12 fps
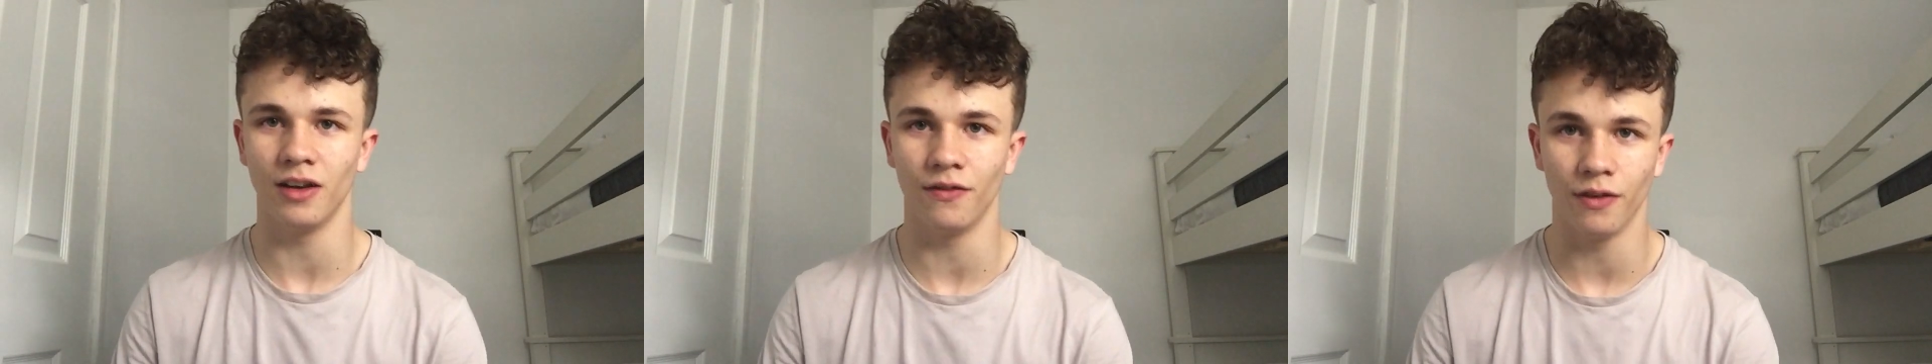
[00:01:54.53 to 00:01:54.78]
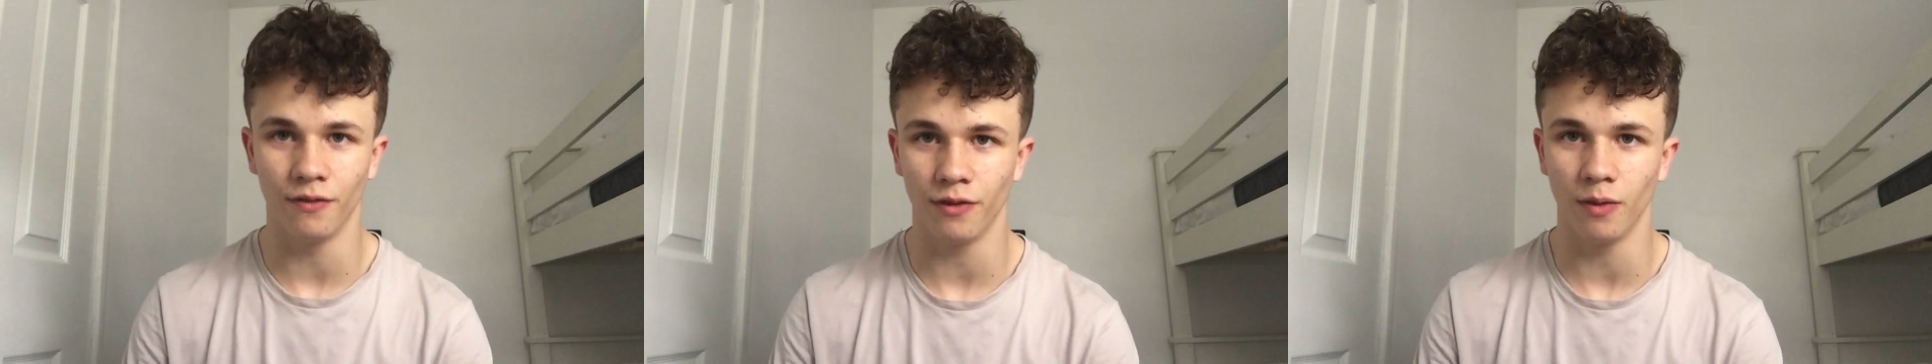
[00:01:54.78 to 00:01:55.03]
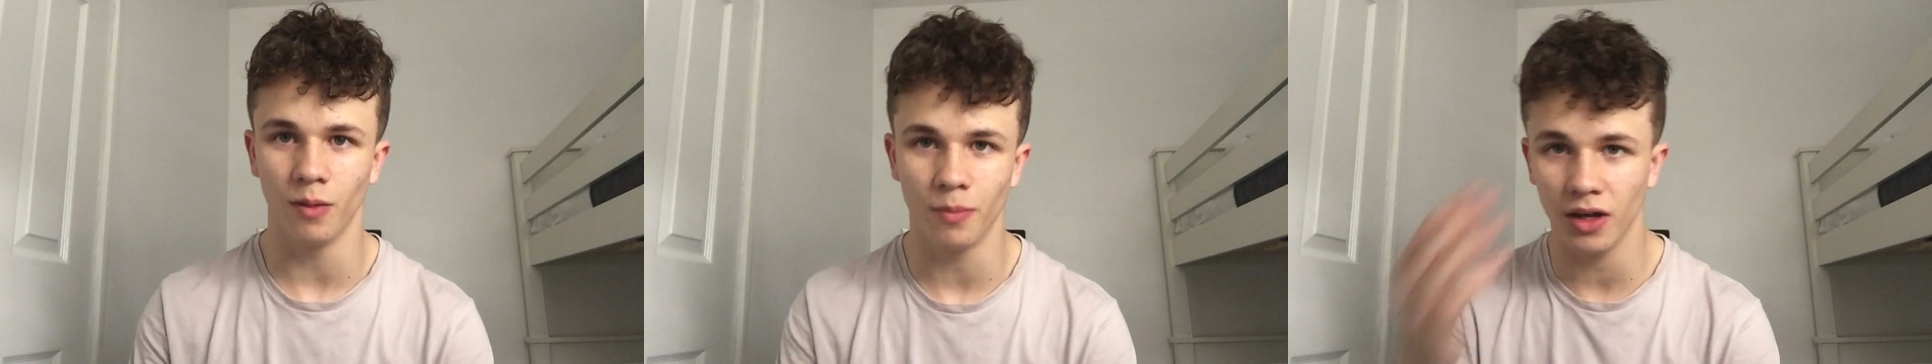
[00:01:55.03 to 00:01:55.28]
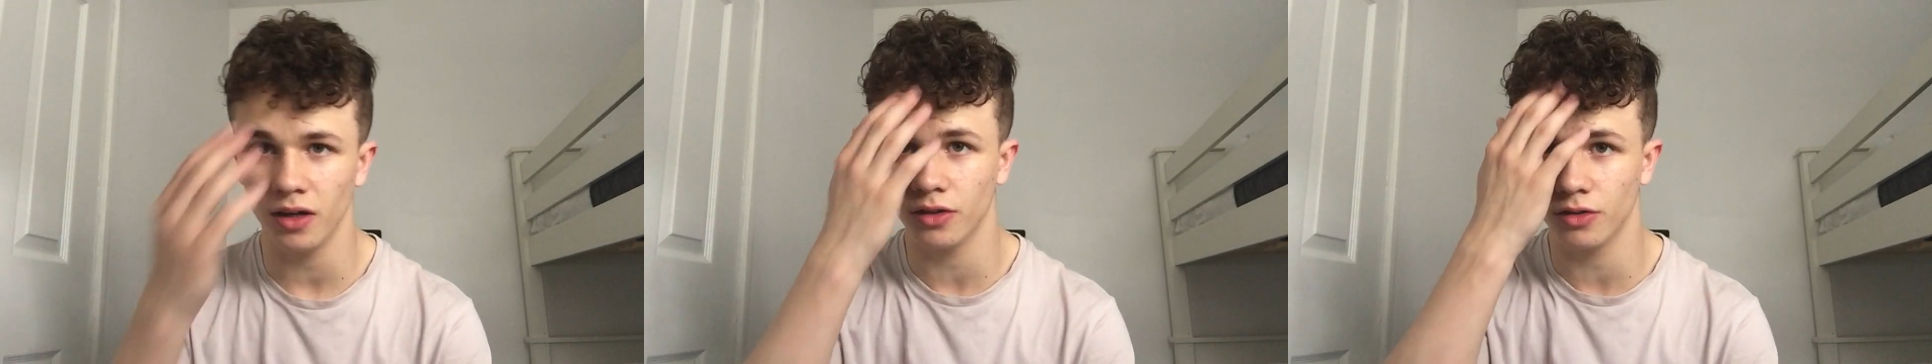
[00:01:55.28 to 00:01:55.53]
anything from the
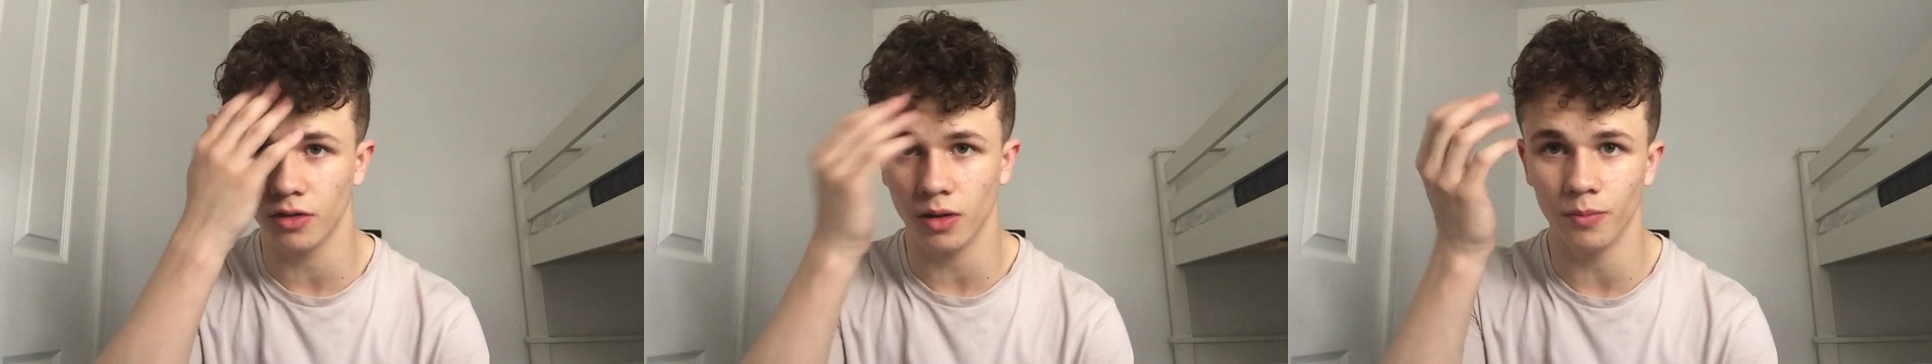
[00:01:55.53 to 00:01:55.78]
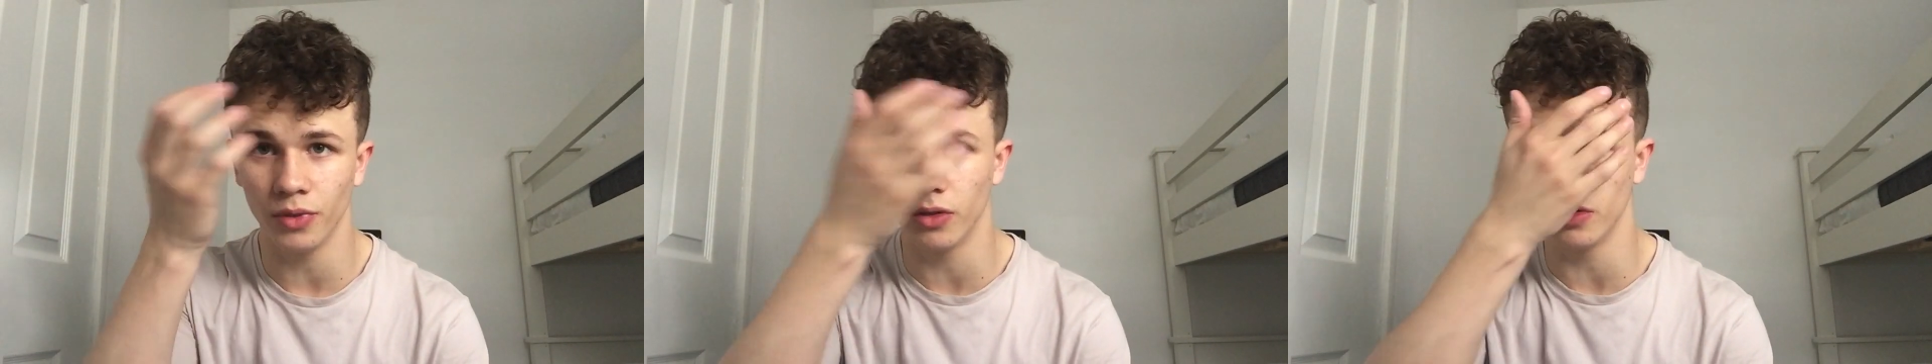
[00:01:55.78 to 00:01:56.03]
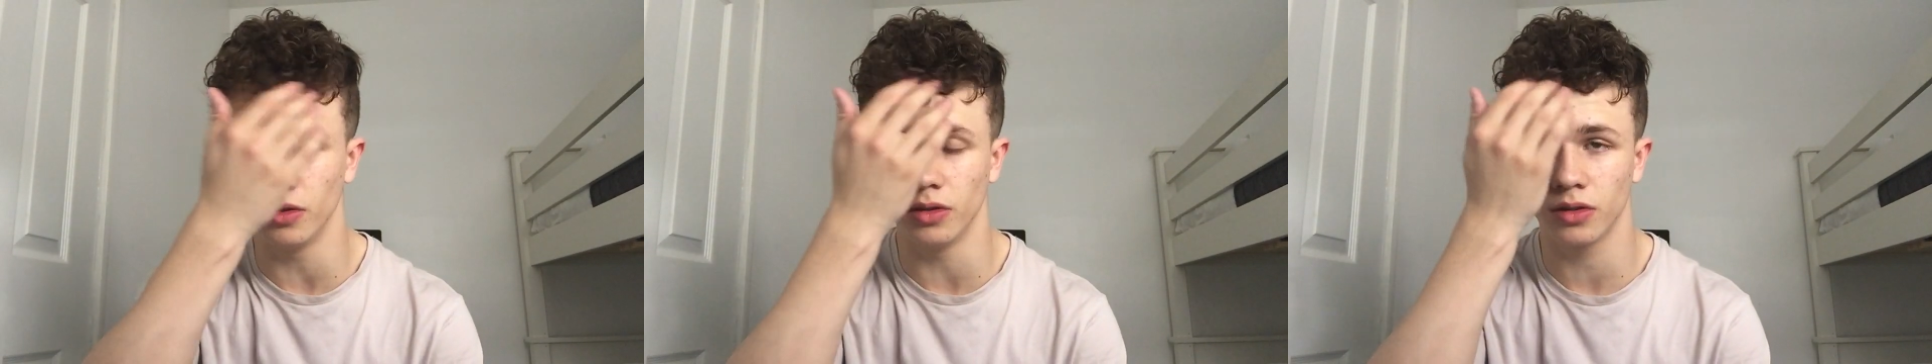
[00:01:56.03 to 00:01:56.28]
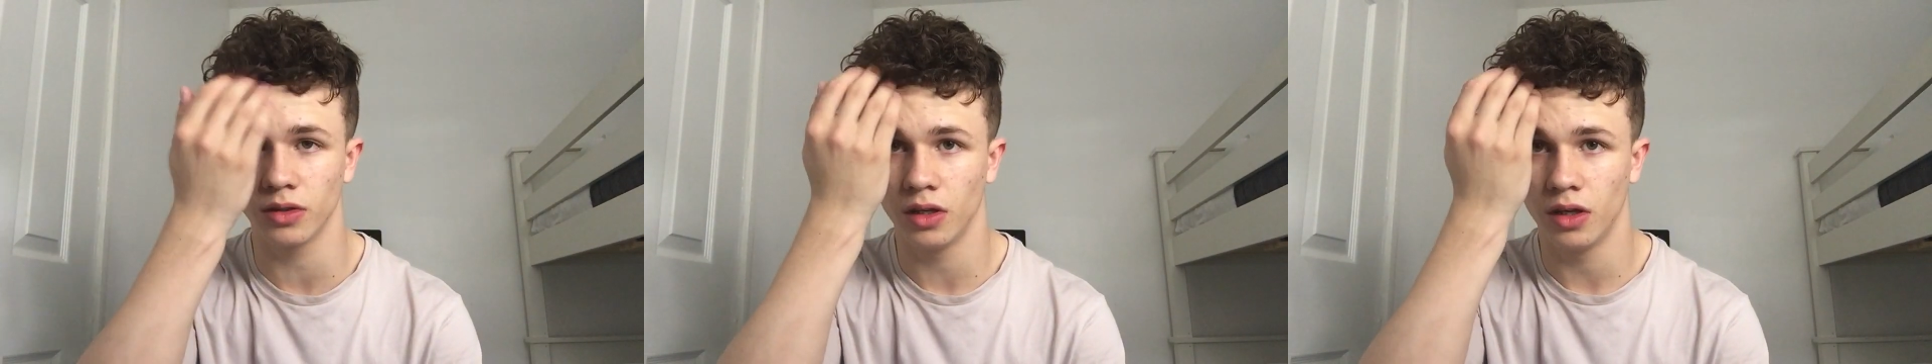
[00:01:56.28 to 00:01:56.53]
Palace drop
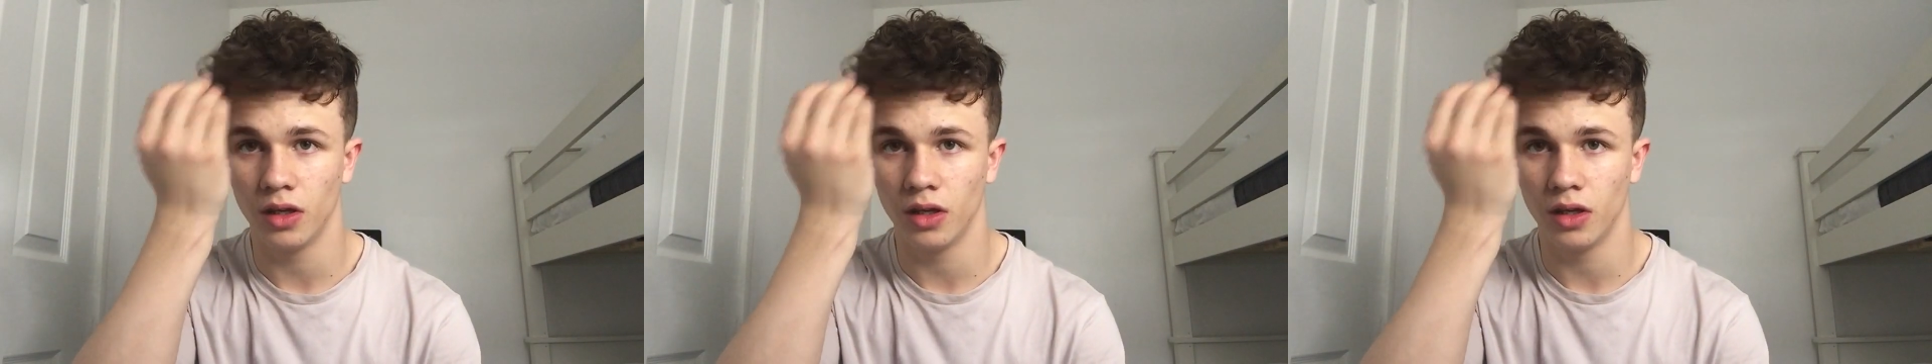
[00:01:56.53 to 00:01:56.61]
because